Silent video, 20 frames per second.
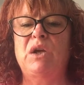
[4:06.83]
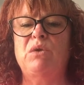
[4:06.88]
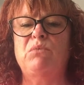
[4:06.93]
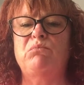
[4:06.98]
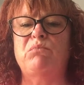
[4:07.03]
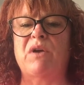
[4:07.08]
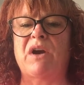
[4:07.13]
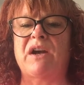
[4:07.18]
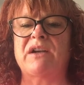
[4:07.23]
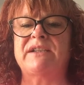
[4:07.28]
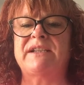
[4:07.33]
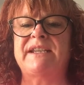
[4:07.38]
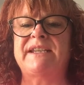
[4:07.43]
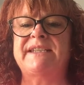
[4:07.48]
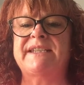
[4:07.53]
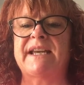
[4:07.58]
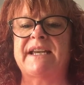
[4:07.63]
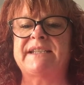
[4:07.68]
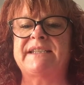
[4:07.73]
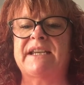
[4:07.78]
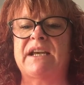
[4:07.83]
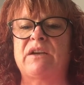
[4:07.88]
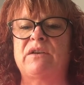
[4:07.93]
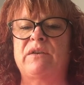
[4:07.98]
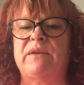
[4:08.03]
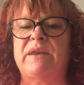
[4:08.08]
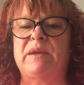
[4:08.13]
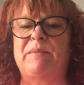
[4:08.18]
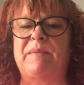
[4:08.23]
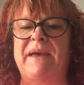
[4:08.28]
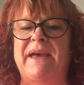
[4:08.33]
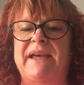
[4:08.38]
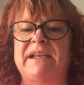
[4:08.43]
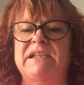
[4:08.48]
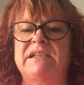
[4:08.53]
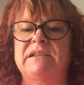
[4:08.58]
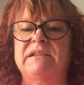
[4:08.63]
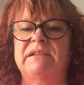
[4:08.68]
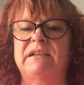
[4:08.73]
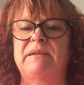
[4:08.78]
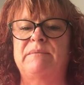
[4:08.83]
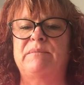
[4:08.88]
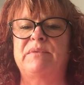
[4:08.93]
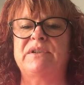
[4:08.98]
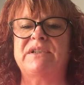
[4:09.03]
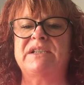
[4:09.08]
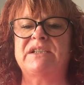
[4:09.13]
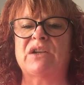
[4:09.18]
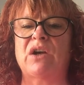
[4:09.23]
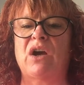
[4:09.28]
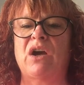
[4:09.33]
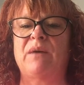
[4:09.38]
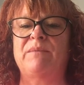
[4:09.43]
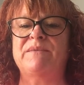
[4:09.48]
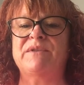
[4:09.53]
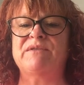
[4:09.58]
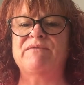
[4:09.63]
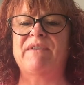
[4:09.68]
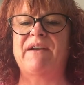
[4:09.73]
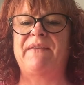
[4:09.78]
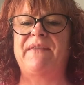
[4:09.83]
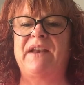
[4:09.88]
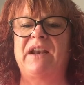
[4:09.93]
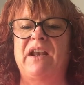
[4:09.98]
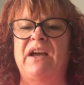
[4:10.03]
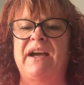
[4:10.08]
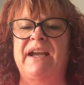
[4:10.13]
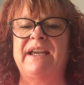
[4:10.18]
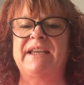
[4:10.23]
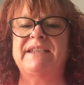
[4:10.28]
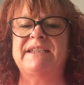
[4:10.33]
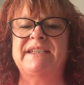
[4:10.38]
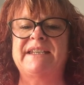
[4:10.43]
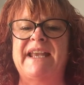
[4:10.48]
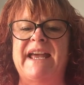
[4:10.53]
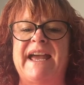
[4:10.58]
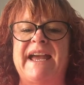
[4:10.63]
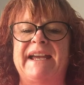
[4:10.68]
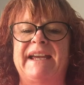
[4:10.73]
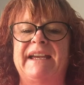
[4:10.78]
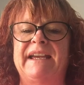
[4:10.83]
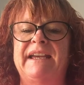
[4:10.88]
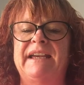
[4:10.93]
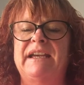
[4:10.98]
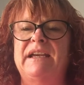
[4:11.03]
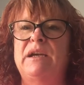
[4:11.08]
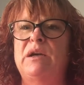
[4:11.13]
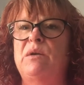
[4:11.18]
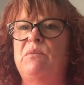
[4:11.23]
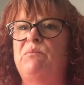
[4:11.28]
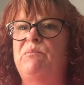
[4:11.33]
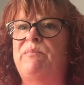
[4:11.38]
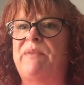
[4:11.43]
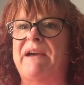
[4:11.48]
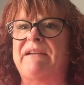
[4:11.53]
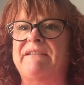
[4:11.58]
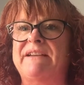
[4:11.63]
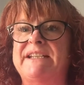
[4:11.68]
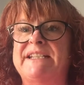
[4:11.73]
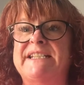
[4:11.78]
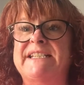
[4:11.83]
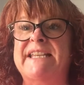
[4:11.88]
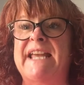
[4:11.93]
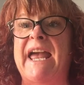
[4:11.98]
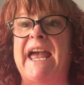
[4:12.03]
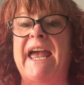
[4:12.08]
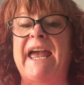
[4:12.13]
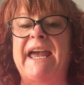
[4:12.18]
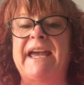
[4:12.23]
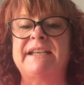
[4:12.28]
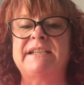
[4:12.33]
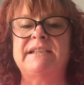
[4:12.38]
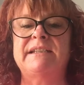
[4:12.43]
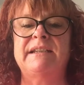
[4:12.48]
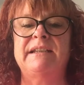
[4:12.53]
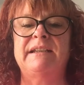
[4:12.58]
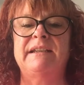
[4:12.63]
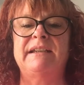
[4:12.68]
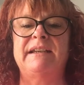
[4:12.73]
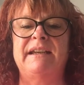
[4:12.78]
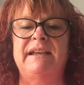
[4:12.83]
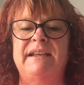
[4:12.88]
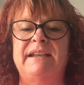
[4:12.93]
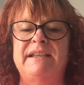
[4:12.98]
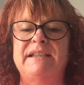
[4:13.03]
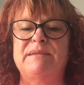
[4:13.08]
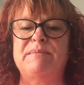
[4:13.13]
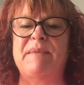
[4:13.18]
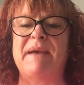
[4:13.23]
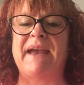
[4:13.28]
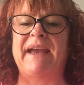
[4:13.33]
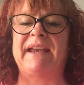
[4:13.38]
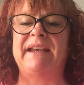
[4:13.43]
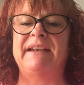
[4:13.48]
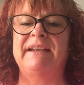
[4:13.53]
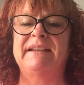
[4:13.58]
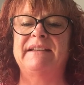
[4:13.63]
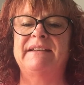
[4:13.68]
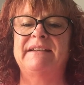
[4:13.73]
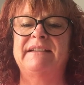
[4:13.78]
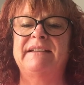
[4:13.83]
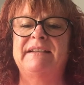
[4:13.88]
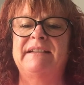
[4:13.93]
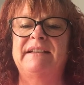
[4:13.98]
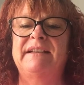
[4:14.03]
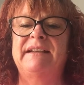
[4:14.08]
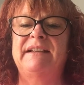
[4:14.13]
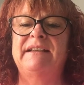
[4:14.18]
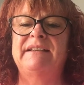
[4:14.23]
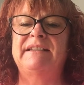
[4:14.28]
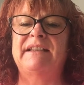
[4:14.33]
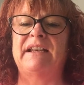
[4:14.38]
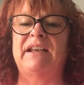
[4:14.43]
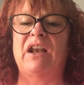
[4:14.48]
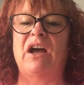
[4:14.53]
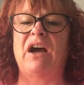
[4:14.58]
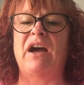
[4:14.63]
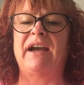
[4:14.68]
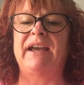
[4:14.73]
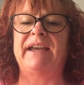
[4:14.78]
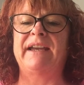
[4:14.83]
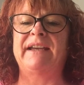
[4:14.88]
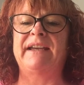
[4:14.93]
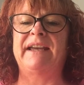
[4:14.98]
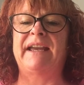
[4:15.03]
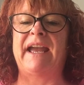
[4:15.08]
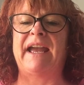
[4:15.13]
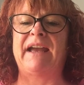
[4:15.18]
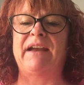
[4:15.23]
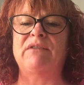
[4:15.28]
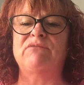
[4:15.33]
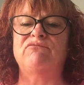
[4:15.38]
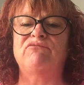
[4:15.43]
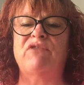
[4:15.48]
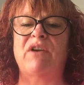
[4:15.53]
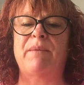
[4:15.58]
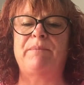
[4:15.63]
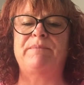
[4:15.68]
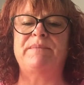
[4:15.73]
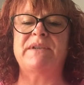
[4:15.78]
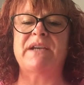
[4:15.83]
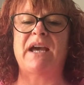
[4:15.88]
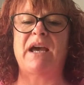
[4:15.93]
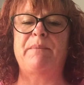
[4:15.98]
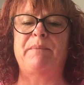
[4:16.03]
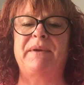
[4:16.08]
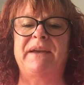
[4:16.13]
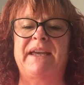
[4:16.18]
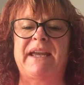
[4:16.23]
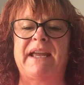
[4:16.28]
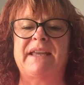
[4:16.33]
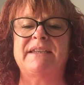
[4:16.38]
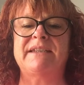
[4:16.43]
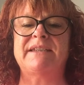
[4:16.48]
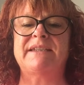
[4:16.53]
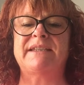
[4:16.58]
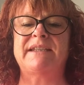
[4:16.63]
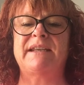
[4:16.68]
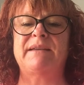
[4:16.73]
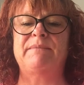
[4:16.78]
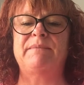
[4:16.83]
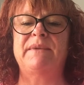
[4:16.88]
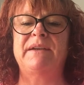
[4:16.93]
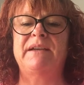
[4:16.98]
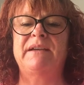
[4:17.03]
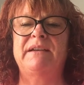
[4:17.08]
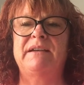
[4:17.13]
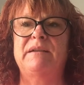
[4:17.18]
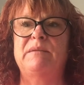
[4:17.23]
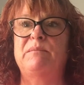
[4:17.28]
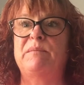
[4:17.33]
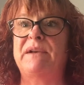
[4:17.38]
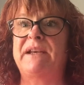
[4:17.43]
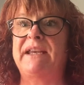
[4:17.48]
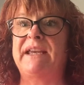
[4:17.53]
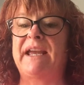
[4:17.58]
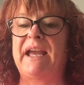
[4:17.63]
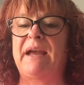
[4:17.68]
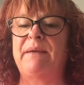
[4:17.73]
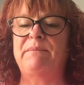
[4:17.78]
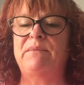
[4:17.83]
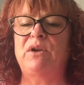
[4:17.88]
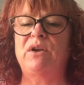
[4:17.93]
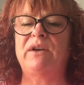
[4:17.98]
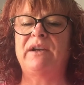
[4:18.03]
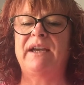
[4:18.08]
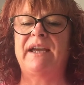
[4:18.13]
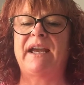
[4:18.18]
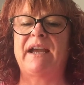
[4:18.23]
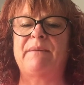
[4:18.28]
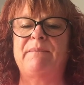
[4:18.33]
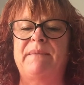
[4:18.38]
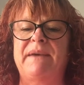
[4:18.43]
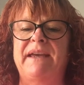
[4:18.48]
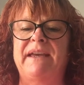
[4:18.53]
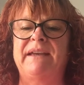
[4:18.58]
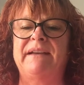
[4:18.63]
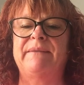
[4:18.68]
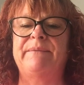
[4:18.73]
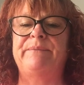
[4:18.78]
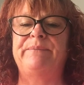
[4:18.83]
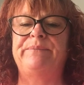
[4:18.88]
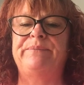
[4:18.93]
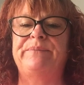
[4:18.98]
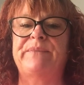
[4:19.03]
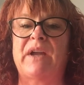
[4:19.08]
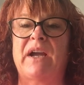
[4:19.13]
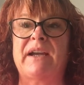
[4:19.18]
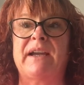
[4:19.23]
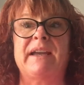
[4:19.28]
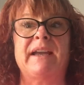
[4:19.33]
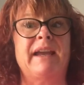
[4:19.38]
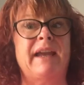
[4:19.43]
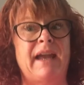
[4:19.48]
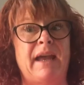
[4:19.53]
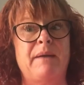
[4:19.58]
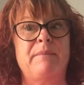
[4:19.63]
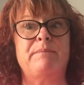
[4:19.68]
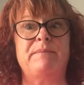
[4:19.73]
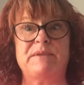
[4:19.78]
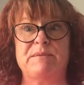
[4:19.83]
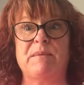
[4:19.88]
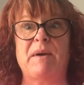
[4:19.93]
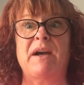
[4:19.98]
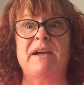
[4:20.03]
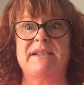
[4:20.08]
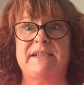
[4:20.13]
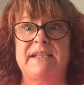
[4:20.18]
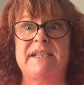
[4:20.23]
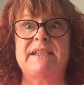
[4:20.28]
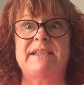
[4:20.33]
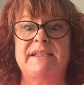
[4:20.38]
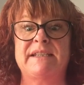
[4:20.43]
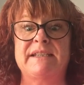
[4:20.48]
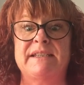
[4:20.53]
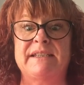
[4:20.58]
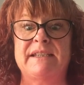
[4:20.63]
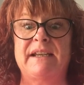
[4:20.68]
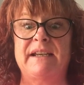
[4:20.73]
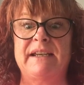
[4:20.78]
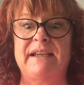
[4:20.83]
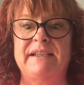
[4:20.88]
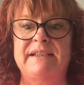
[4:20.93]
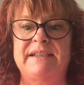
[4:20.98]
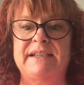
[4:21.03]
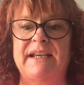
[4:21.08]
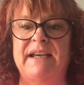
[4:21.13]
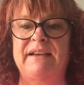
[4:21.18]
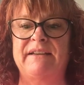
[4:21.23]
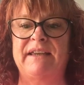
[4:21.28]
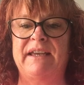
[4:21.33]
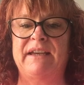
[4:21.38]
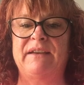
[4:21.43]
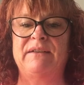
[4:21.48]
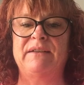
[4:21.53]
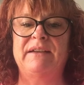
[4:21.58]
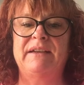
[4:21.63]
Bertie sat down on the bed and put his arms around the lion's neck, buried his head in his mane. The lion rubbed up against him, but he kept looking at me. I kept my distance, I can tell you.